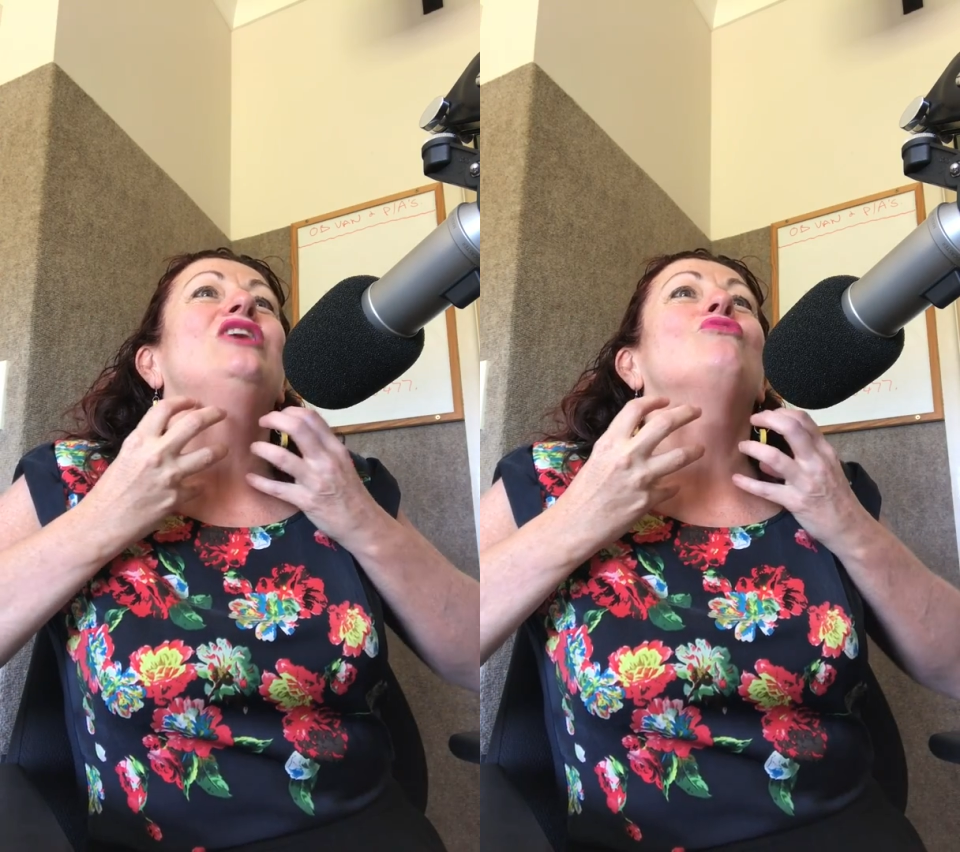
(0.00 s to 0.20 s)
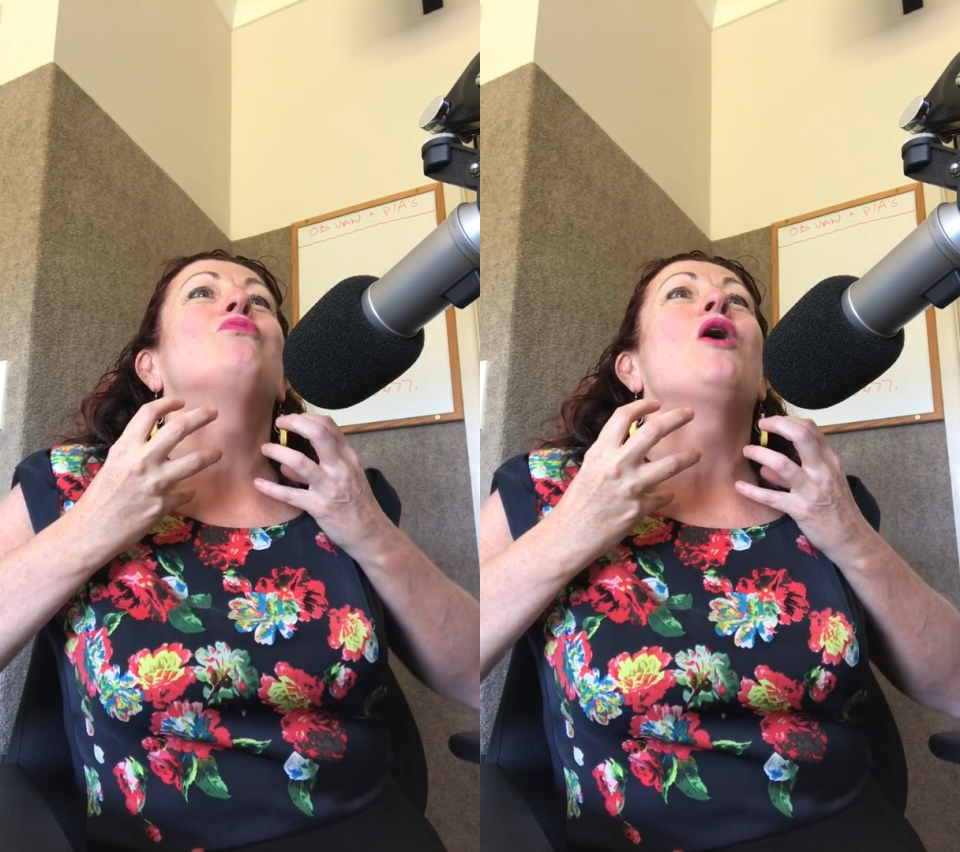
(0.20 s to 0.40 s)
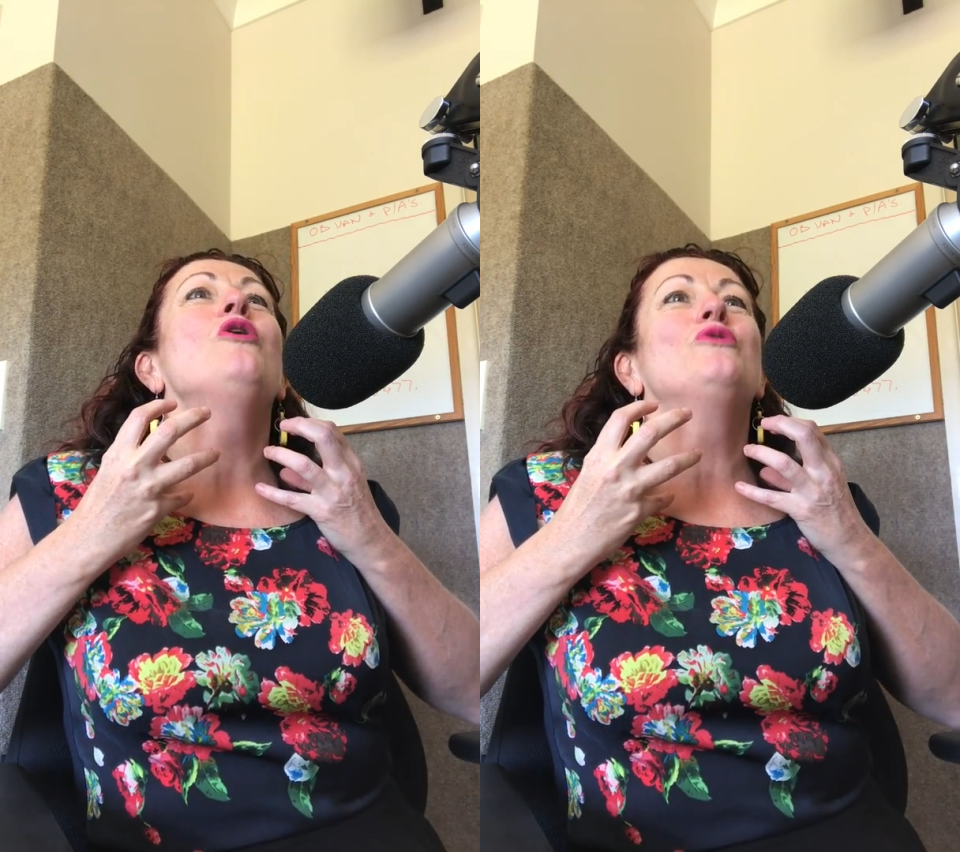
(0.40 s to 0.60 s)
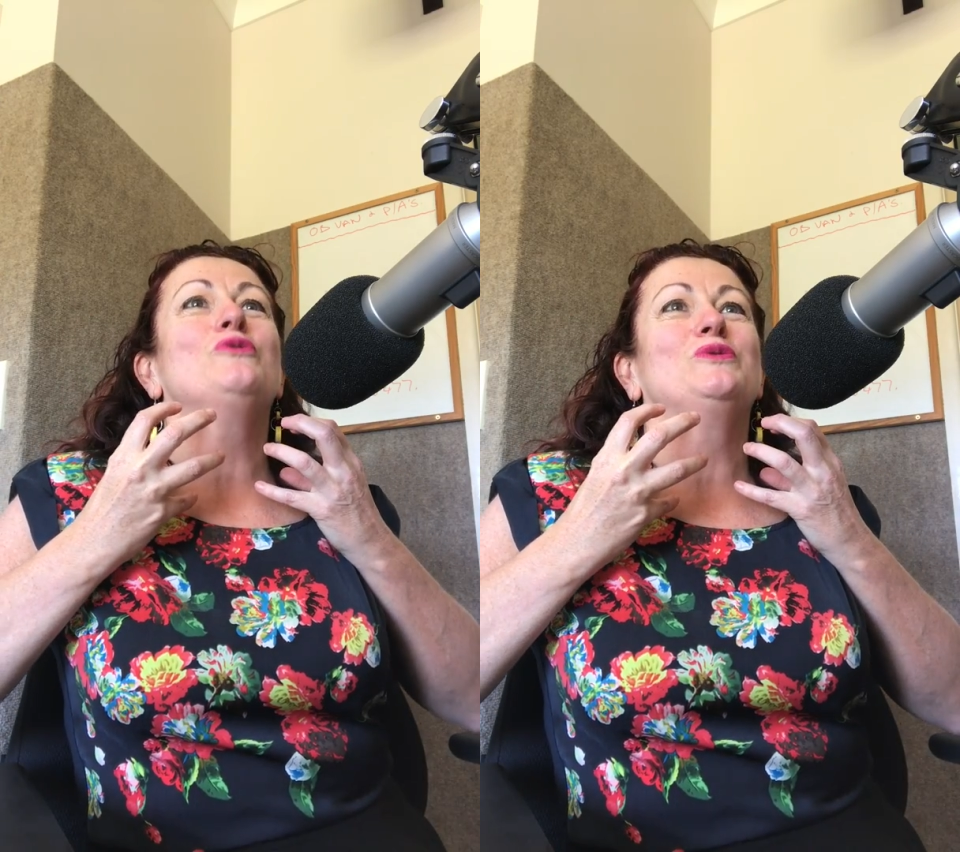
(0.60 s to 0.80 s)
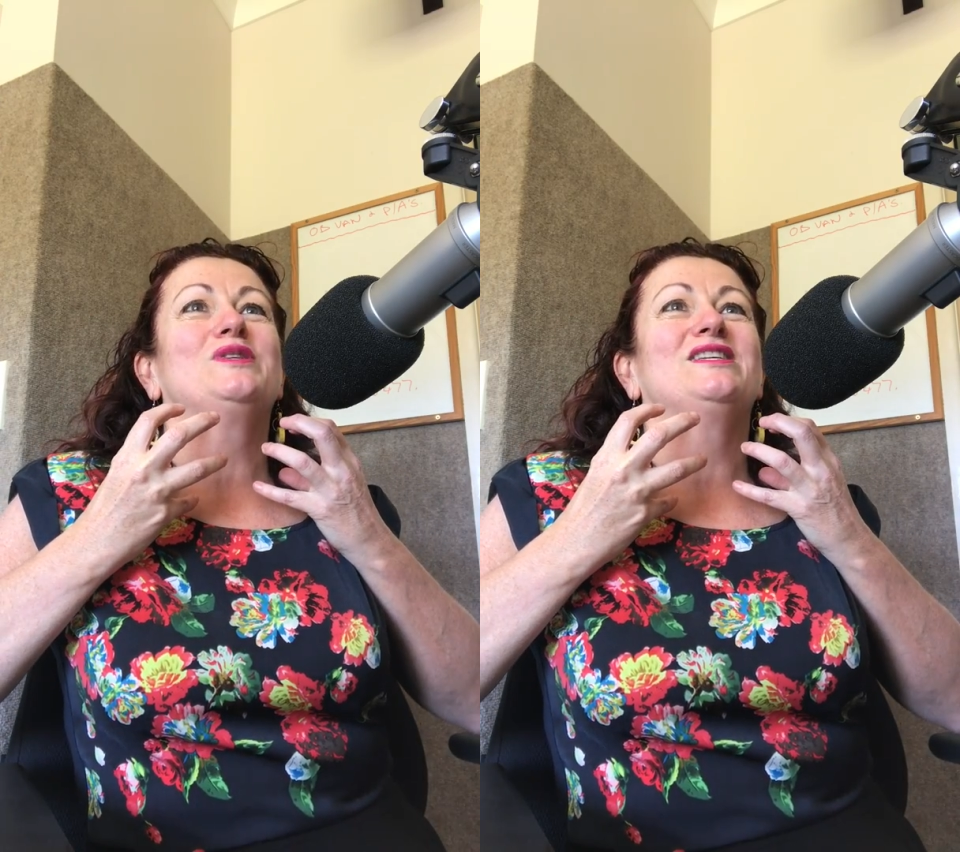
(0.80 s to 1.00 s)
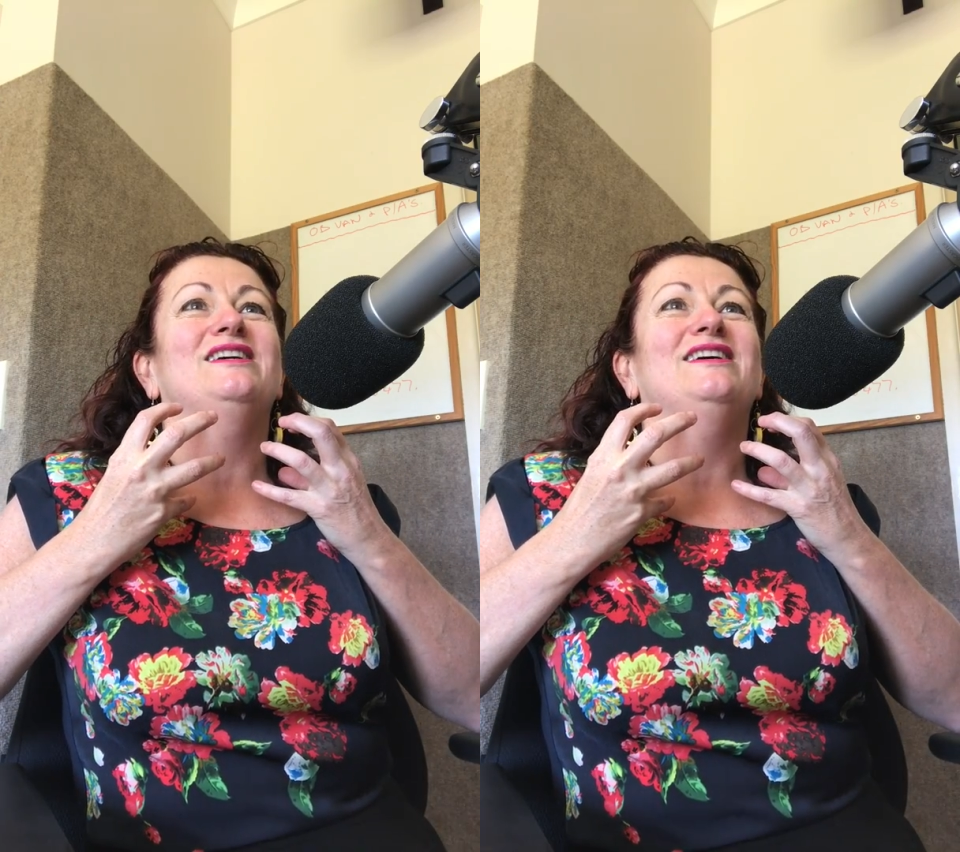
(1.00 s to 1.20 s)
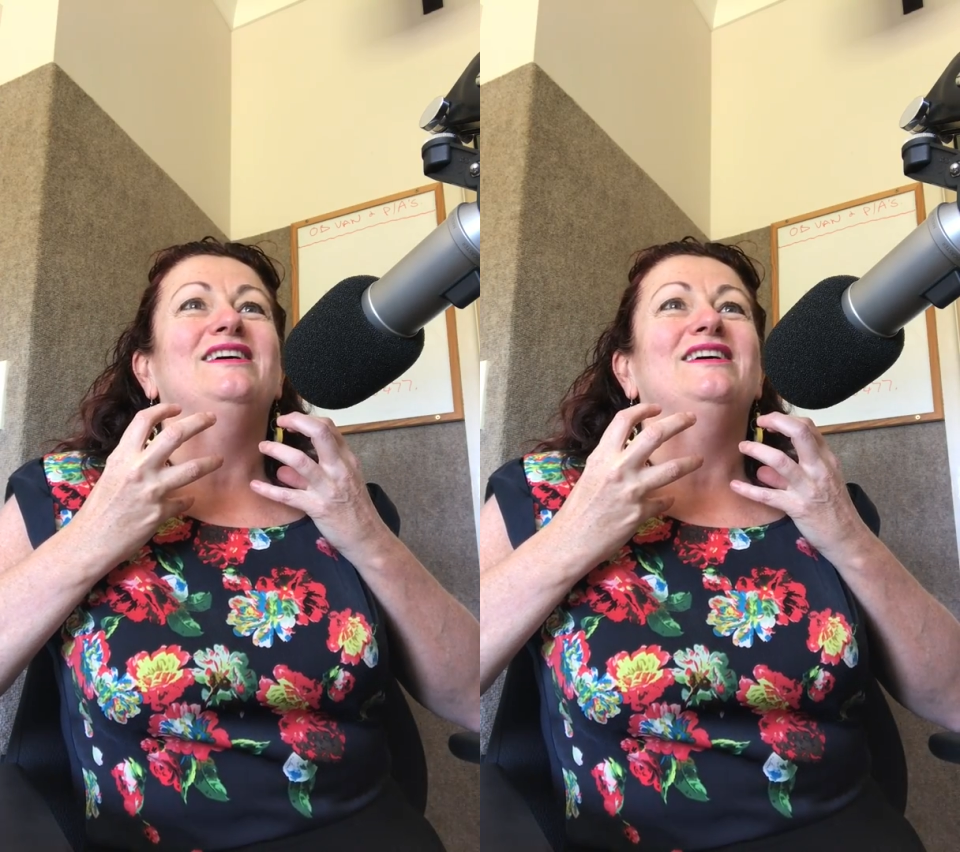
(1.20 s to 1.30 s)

grows